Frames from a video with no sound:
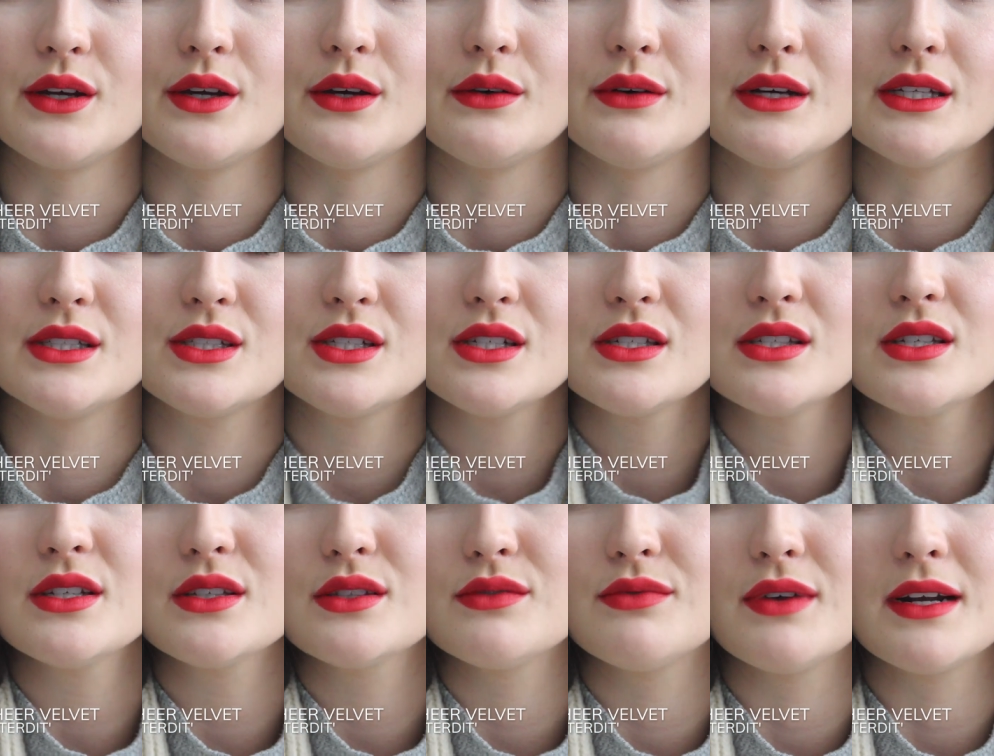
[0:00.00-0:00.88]
It
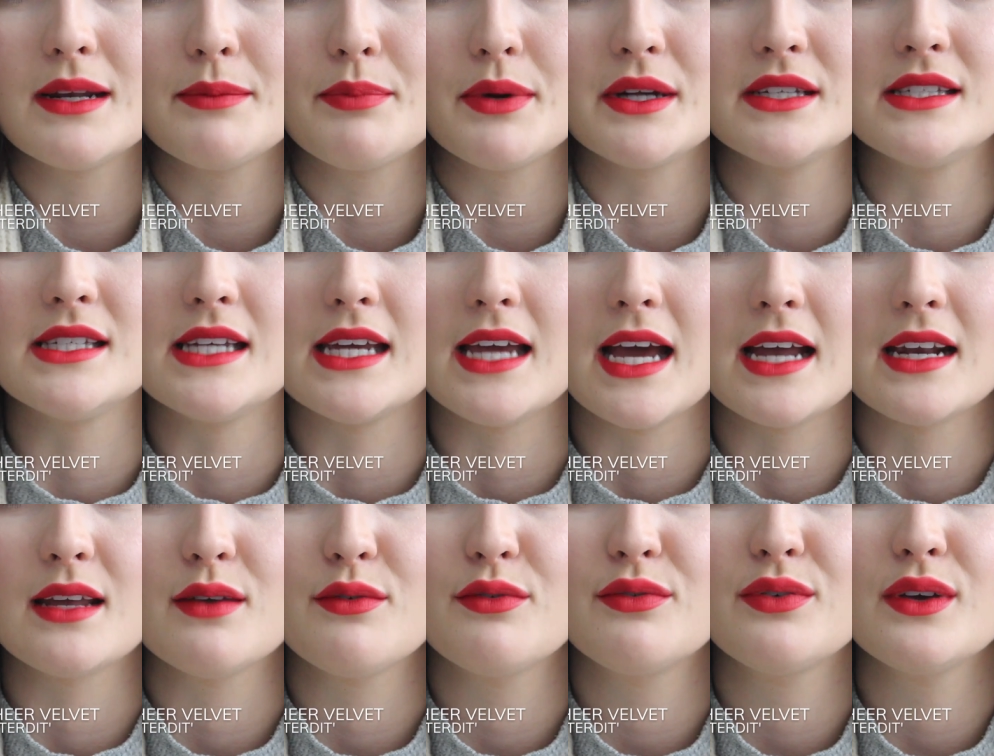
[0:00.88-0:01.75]
just looks really pretty
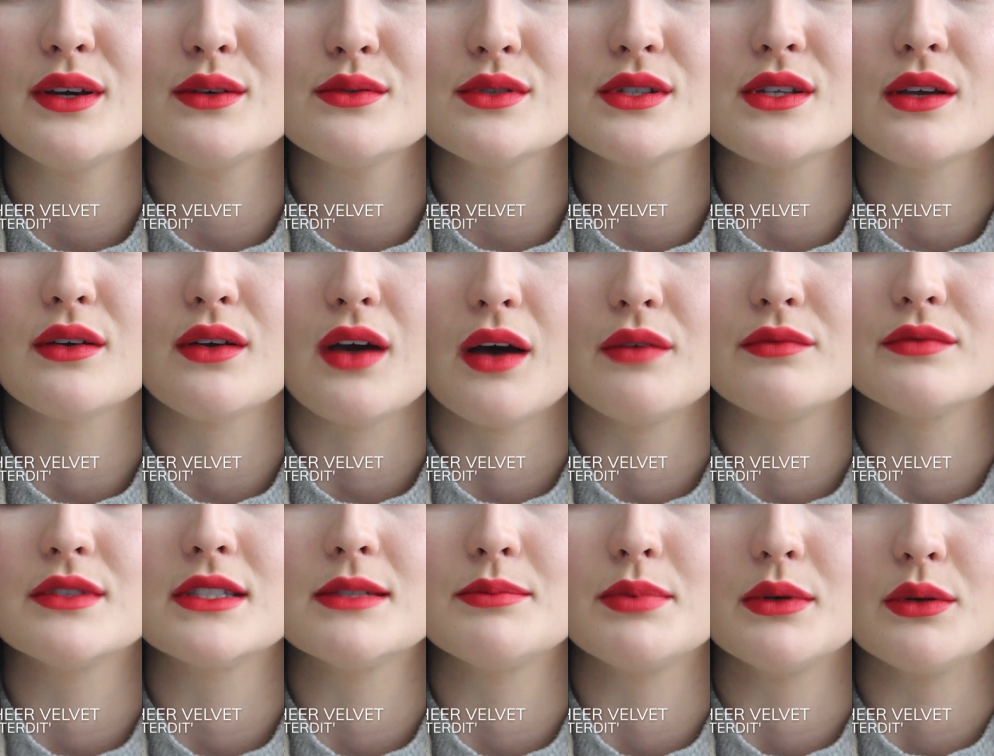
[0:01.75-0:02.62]
and it feels so
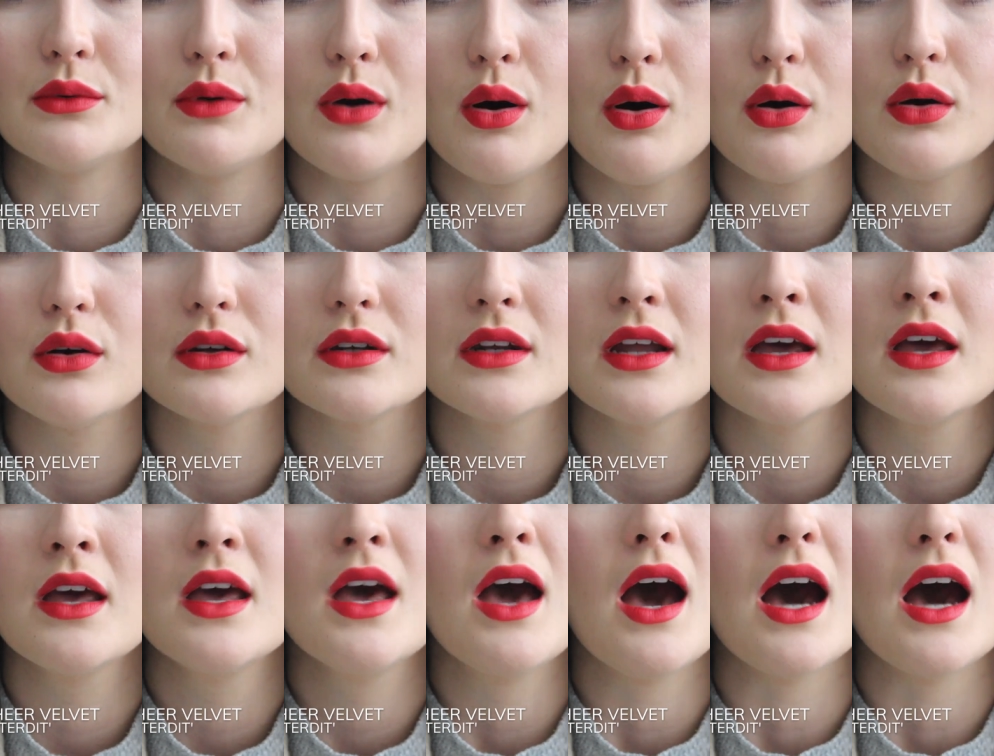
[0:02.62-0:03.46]
comfortable on.